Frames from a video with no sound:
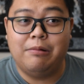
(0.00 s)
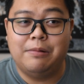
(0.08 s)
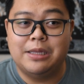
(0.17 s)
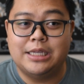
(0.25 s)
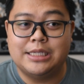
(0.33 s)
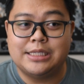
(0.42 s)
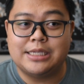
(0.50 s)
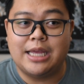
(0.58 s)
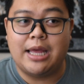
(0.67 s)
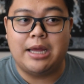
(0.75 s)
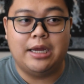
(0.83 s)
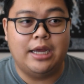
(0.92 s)

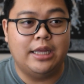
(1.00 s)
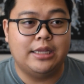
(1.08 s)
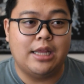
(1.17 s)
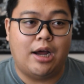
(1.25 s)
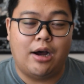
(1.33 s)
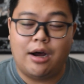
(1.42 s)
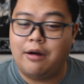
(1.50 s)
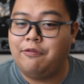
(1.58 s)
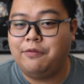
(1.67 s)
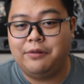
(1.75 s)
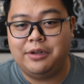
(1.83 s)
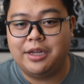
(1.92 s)
was
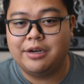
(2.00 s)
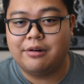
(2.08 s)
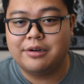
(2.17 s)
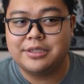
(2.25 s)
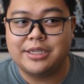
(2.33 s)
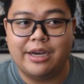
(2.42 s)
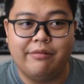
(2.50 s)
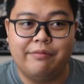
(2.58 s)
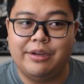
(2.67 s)
awful on our side.